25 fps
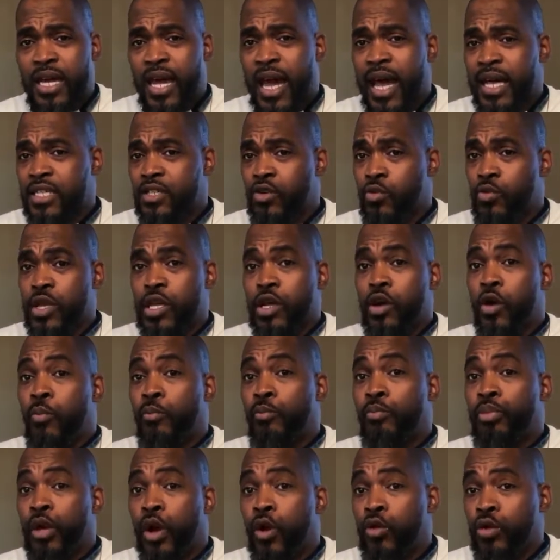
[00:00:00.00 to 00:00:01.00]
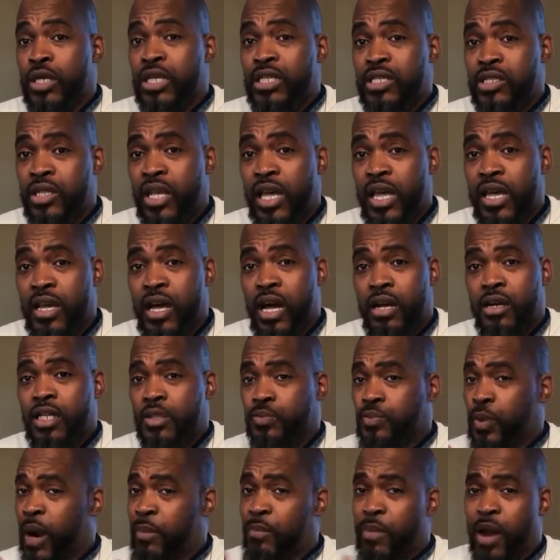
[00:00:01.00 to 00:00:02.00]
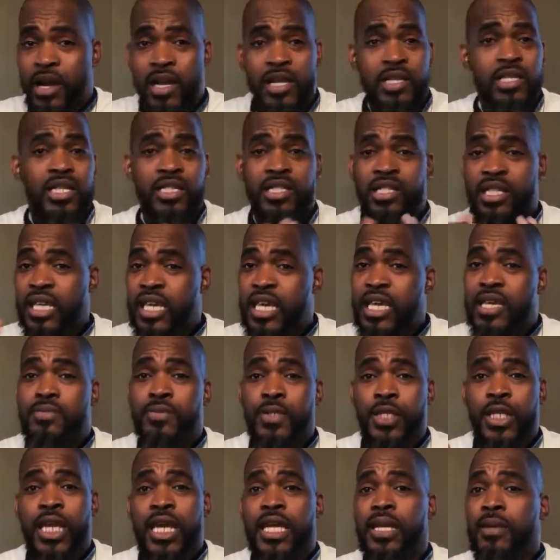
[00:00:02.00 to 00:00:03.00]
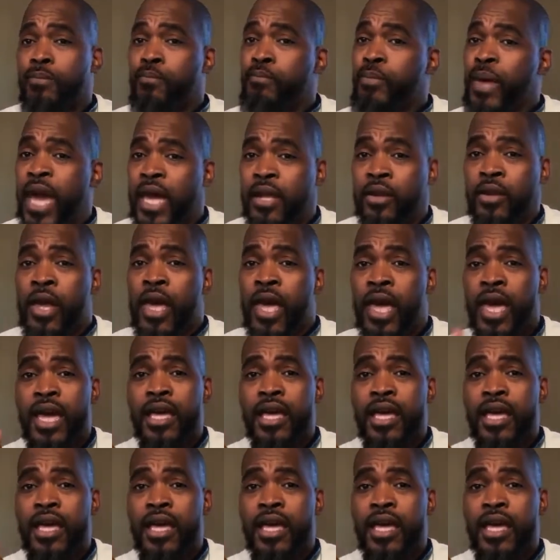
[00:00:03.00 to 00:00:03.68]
guys, so we can go blow this thing up because Primerica just keeps getting better.